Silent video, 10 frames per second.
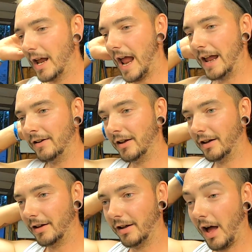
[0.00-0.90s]
And
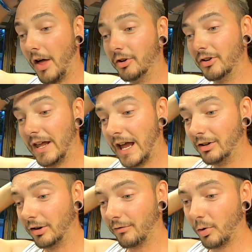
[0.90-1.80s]
other than
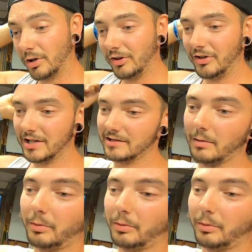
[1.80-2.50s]
that, look forward in the next